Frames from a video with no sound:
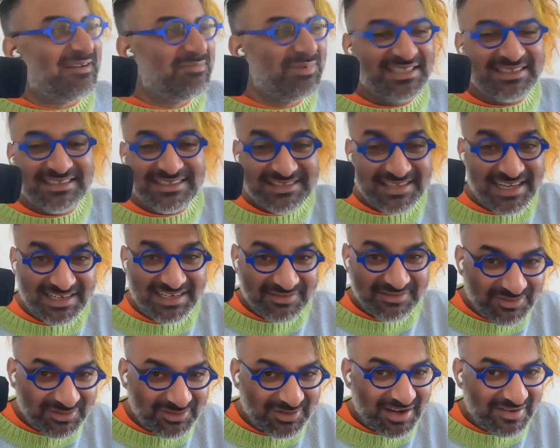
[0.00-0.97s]
But it's
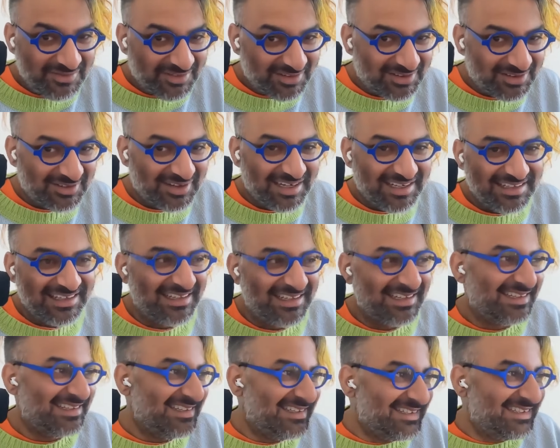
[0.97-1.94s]
taken forever, right?
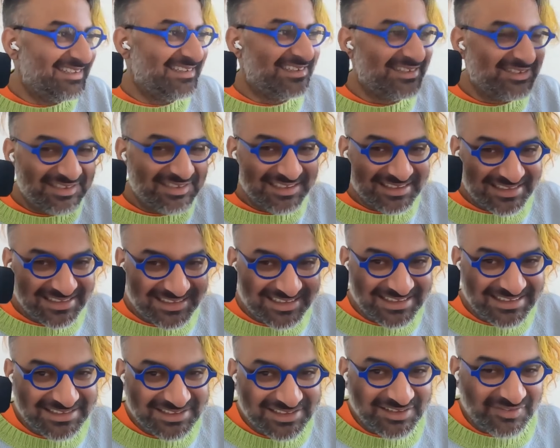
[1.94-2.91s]
Like
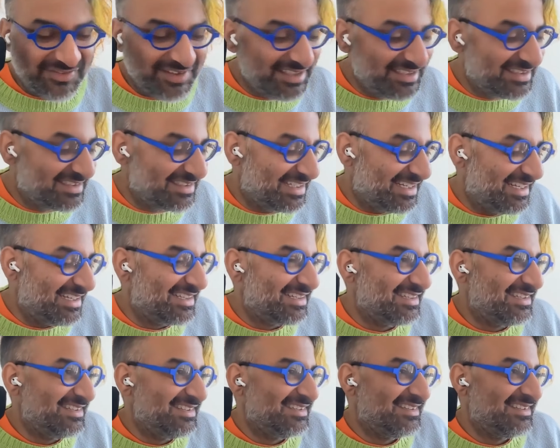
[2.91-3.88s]
it just feels like
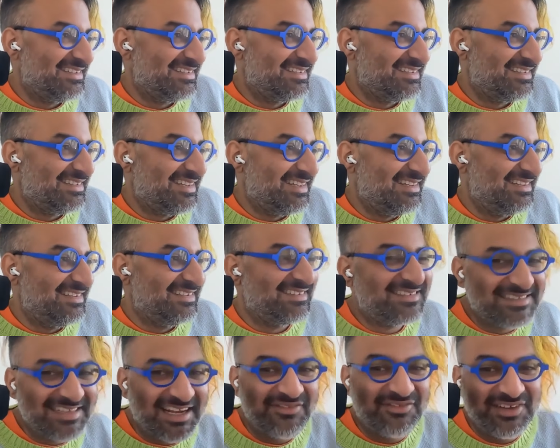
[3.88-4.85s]

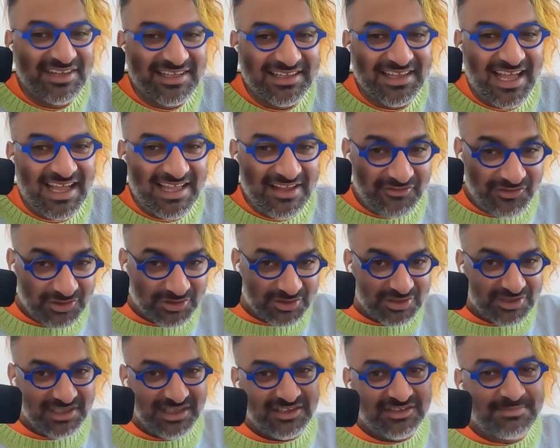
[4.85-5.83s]
stuff like that.
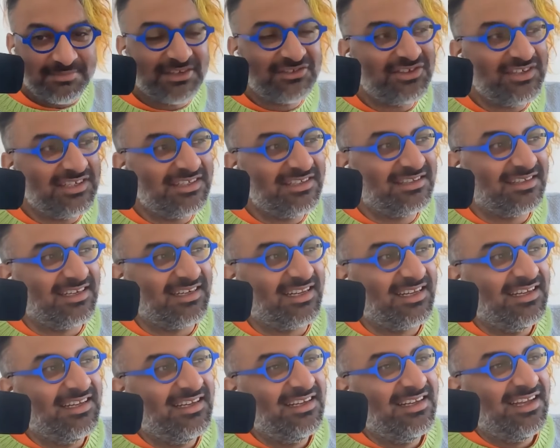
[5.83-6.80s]
Especially because
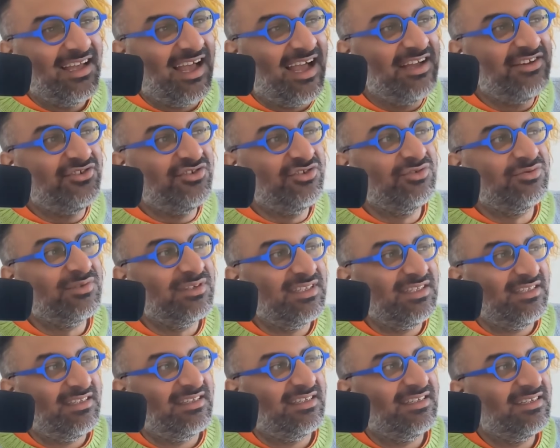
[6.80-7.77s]
like, I do
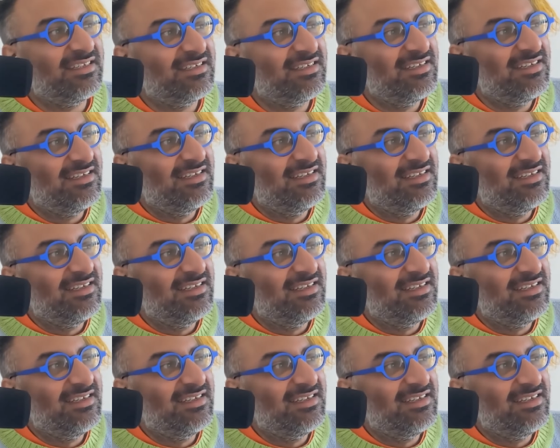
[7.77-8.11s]
really think